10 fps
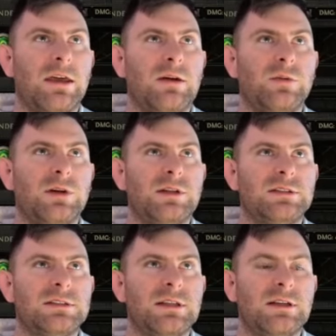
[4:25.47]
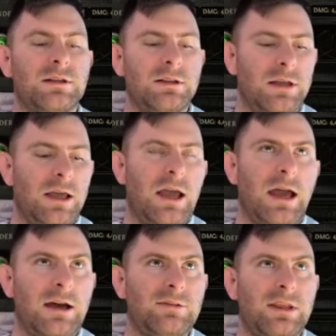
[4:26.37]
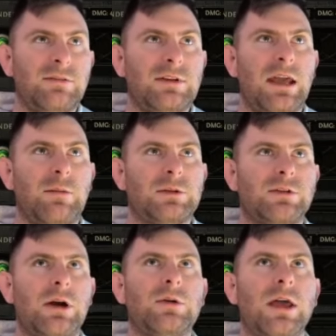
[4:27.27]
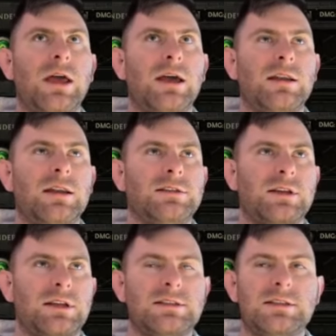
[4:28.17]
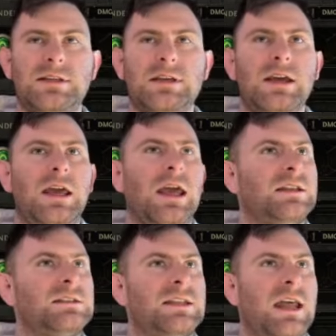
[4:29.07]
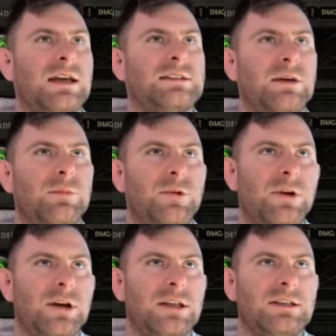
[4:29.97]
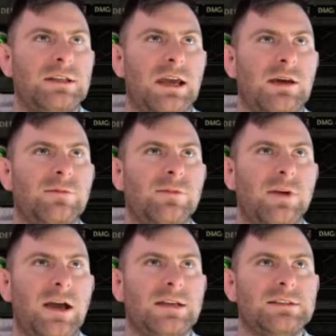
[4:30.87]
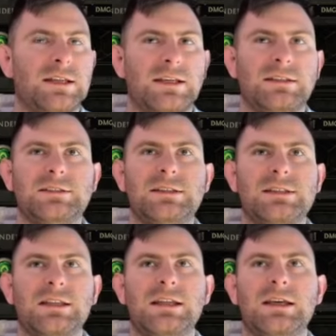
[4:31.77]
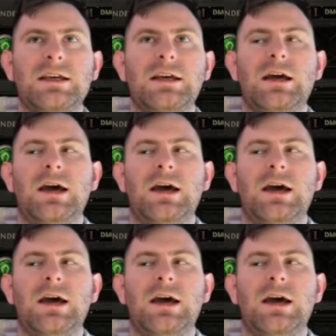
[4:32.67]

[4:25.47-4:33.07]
It would still have even damage throughout, and as you can see, it stacks up pretty damn fast and consistently,